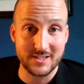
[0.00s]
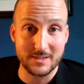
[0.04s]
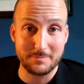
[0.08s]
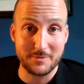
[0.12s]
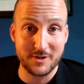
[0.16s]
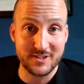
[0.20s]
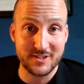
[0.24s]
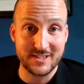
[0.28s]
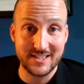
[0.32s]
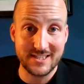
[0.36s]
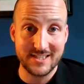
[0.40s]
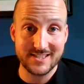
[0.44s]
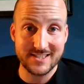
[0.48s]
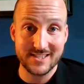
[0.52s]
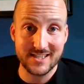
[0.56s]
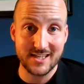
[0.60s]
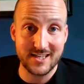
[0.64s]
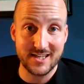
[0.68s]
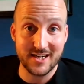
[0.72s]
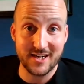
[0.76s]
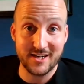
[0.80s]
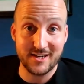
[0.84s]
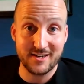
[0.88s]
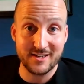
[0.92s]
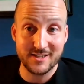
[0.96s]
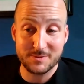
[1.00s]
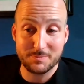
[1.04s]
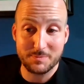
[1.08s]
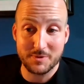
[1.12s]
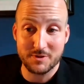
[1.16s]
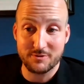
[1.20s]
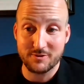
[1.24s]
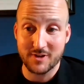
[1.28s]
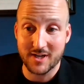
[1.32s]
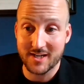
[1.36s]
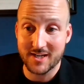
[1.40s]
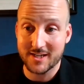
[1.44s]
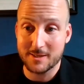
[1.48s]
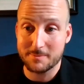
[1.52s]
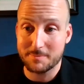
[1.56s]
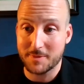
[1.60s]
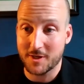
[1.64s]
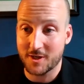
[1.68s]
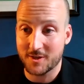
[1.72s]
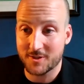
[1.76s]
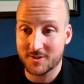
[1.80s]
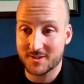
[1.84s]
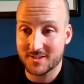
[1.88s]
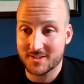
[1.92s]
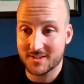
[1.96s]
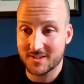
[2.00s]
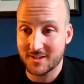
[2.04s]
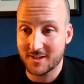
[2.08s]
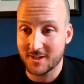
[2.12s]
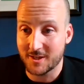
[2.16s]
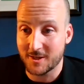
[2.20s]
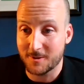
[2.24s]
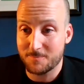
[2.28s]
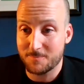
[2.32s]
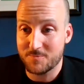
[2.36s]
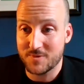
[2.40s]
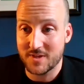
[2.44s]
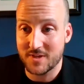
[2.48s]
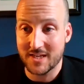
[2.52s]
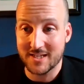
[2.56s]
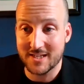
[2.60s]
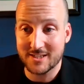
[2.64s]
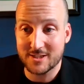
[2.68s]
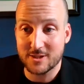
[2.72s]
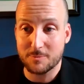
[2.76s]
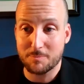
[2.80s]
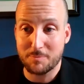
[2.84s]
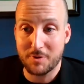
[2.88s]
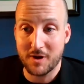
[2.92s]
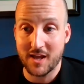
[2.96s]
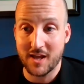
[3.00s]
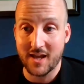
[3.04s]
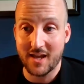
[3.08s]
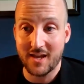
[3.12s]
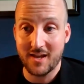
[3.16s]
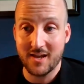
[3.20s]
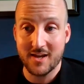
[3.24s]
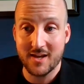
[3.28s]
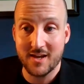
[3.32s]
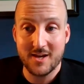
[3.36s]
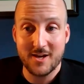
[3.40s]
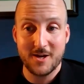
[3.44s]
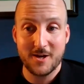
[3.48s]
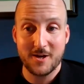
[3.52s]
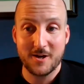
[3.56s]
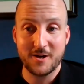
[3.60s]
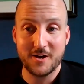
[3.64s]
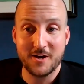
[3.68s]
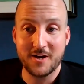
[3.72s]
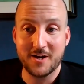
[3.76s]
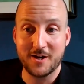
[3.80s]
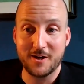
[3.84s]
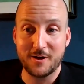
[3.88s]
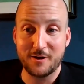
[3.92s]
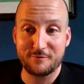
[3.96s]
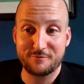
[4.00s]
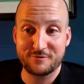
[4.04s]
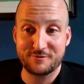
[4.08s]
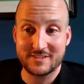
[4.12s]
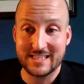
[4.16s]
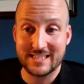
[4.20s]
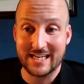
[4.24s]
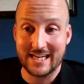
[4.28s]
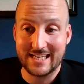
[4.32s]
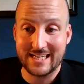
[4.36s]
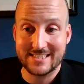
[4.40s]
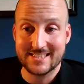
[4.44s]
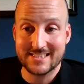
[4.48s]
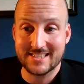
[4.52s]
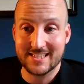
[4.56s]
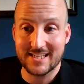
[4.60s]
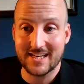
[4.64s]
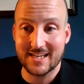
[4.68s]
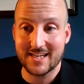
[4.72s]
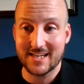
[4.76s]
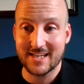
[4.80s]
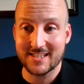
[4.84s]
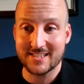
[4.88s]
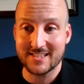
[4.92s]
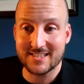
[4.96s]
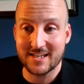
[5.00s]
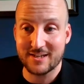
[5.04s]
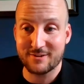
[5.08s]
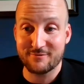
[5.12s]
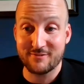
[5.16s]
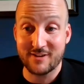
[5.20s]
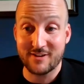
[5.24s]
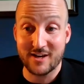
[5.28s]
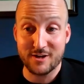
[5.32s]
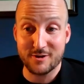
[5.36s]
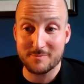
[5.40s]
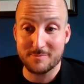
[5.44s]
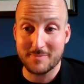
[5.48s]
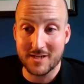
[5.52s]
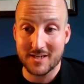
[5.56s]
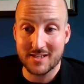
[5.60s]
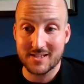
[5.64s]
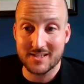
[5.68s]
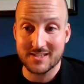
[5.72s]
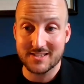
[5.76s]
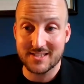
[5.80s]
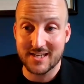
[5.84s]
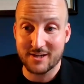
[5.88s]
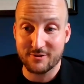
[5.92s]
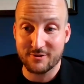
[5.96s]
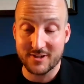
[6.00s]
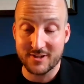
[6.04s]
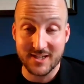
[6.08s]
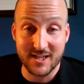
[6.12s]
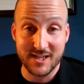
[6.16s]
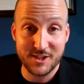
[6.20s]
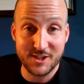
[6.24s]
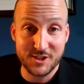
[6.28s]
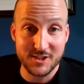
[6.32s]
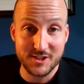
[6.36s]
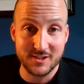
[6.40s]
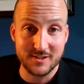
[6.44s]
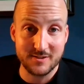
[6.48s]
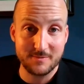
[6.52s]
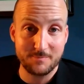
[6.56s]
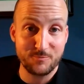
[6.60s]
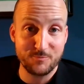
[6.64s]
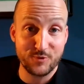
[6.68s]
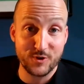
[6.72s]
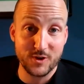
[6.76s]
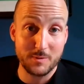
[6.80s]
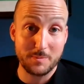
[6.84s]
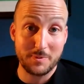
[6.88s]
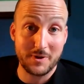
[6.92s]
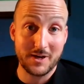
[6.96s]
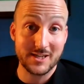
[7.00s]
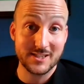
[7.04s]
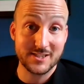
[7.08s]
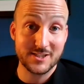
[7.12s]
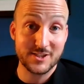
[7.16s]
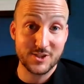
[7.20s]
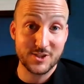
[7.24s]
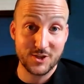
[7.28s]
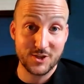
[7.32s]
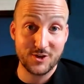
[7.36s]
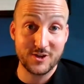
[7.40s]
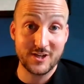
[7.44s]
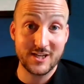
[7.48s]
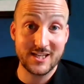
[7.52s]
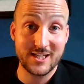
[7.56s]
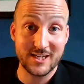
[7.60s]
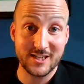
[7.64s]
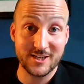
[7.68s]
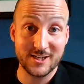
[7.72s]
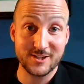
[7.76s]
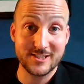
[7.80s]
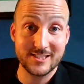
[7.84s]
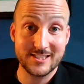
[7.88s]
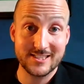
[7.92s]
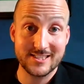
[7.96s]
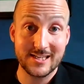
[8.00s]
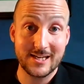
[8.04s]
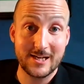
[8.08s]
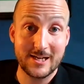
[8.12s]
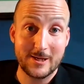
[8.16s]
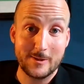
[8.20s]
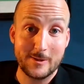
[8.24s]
And Martinez Allier has been writing about, you know, the interplay of debt and environmental degradation for the past 30 years.